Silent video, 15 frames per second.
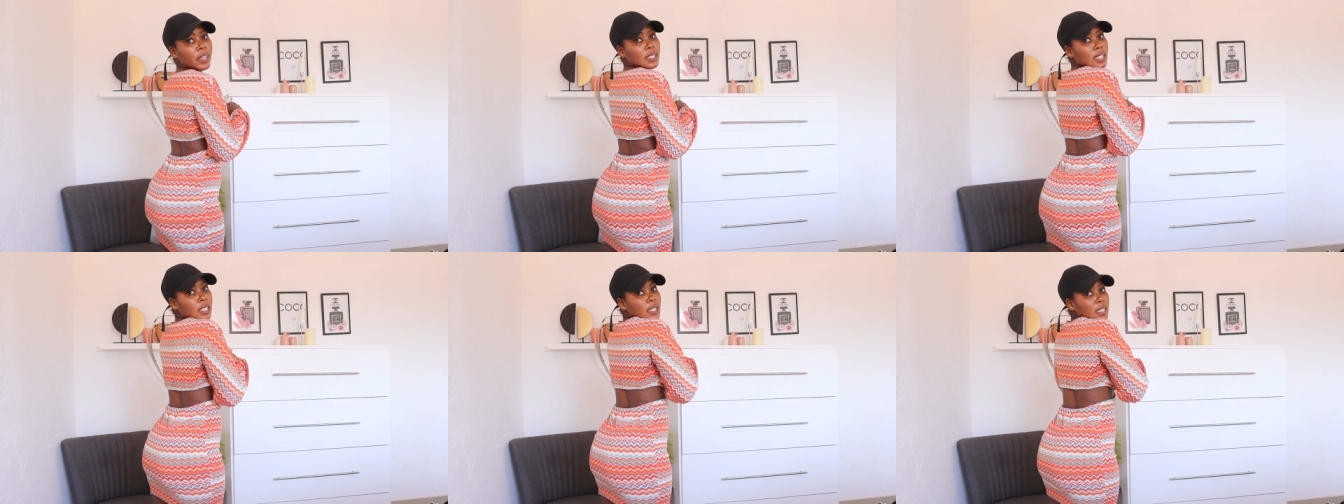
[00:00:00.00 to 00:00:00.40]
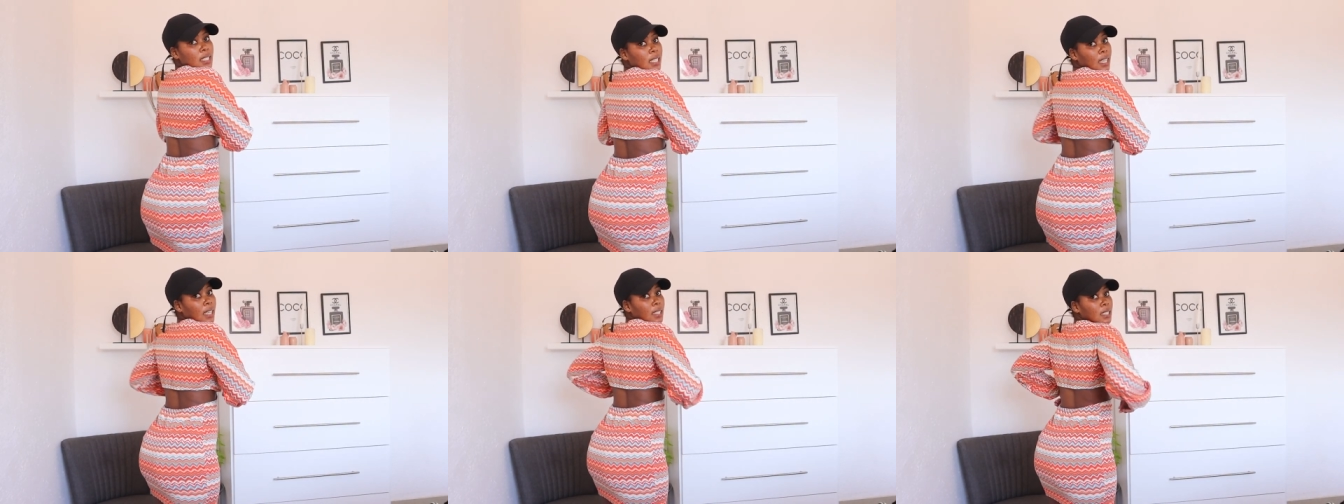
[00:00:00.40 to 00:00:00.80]
guys can
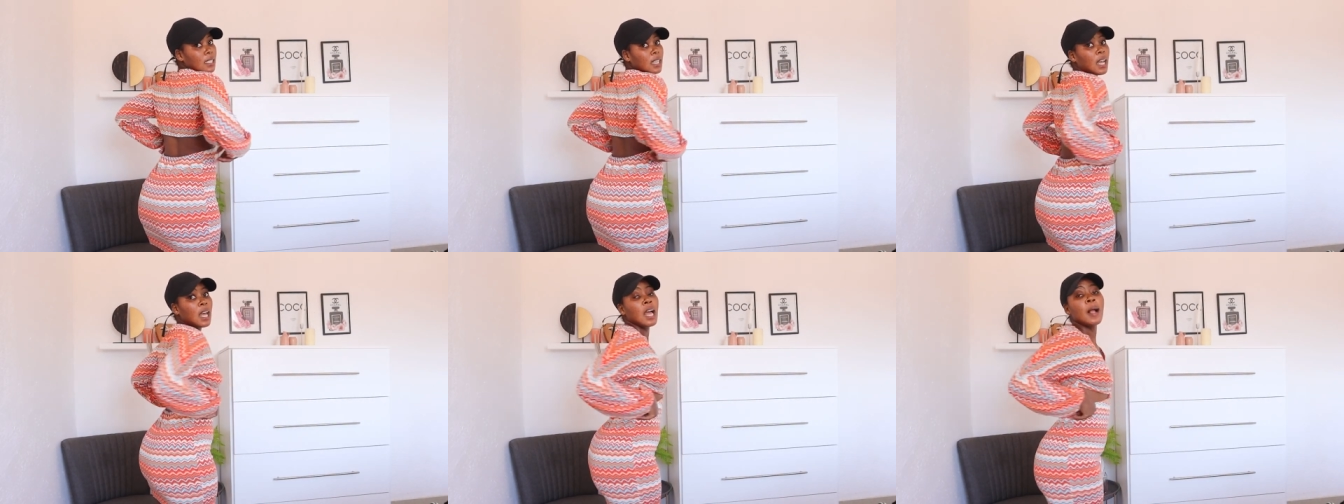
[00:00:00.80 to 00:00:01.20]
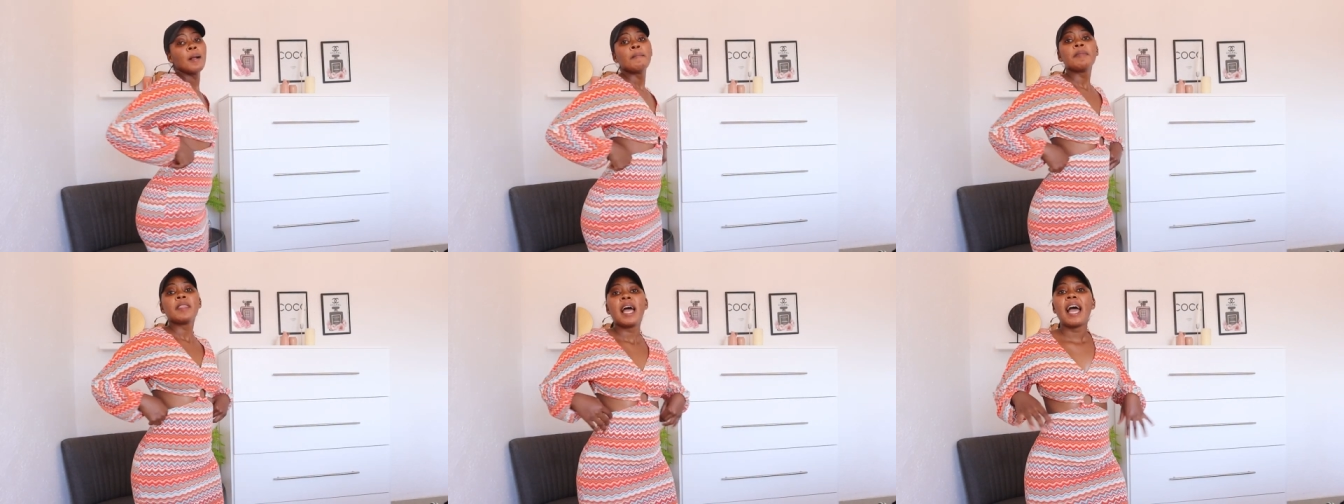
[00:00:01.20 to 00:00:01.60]
see it.
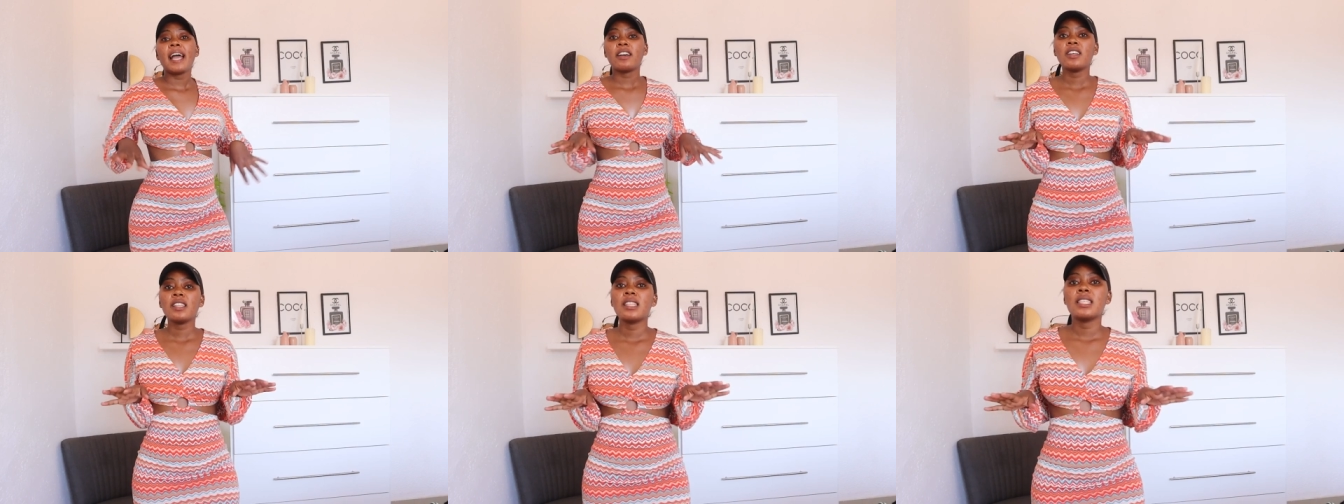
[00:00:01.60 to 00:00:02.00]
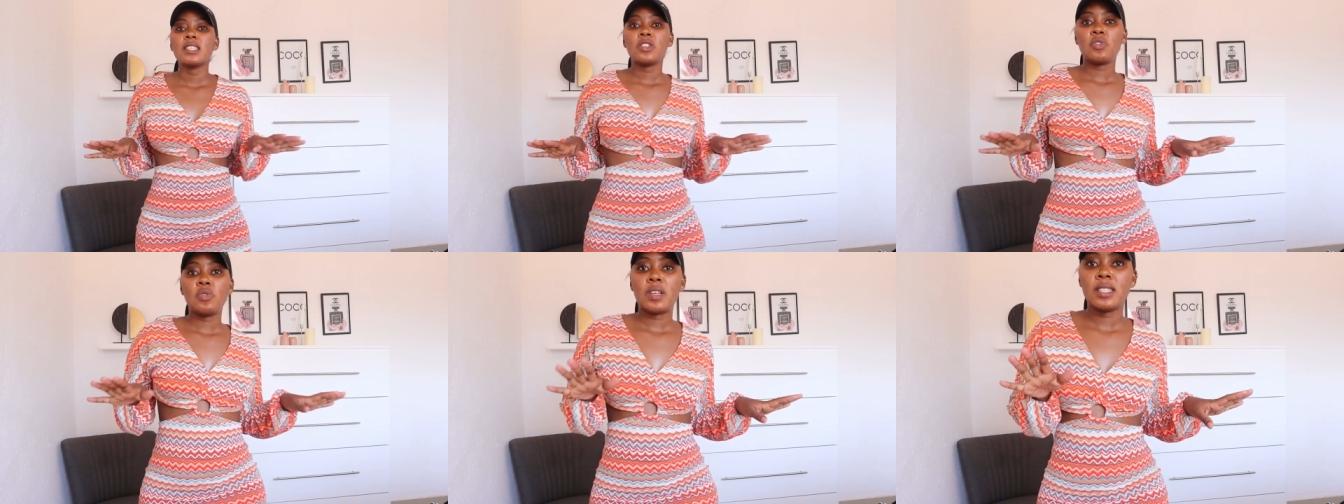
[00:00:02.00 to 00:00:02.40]
I got
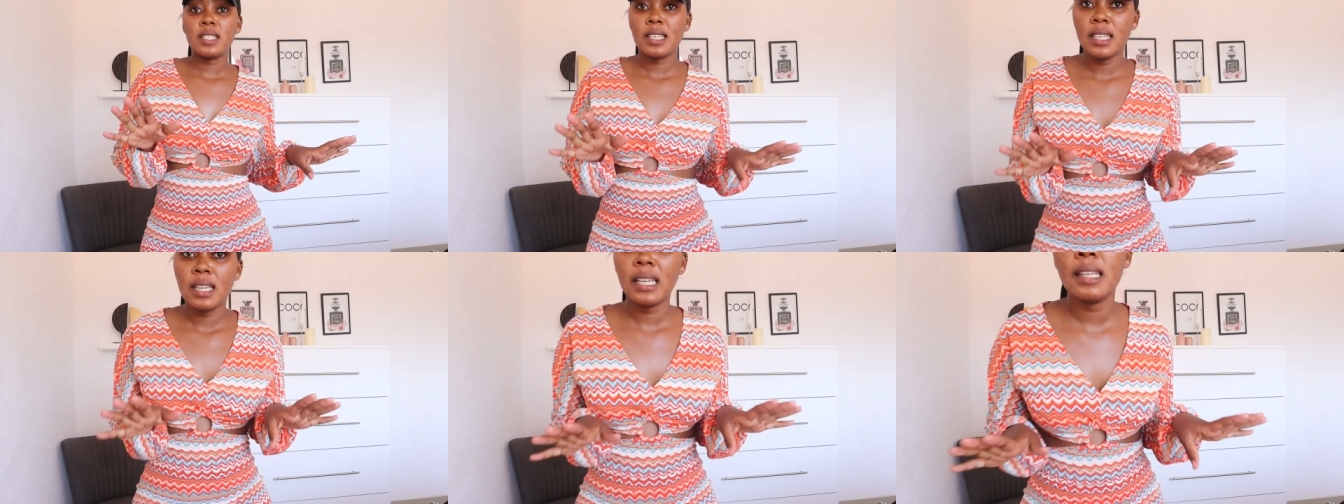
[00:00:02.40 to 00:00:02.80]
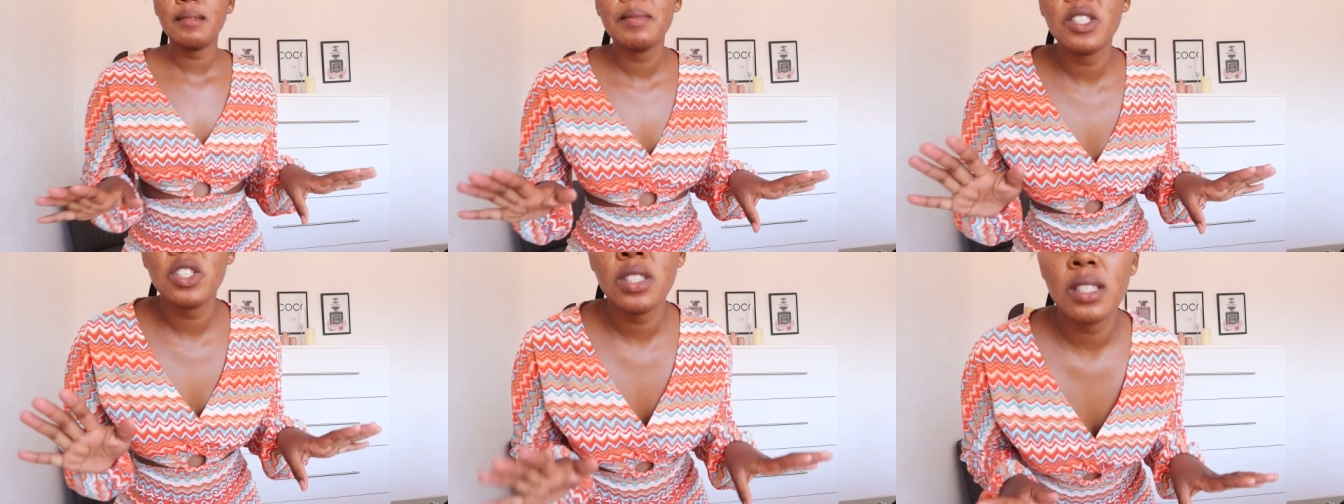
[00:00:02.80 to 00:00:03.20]
this dress, and let
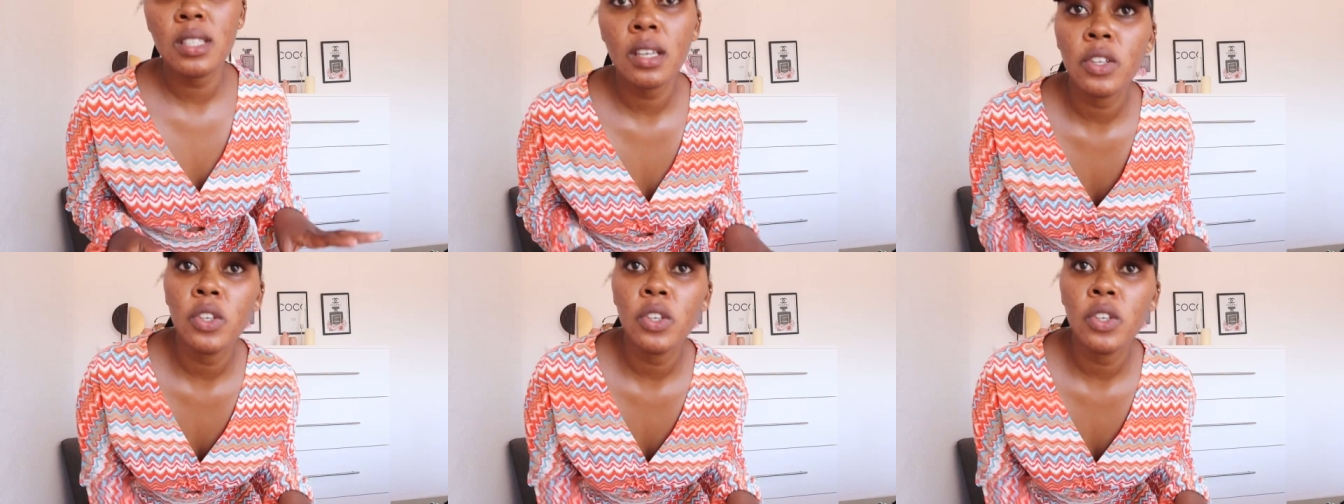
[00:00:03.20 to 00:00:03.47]
me just tell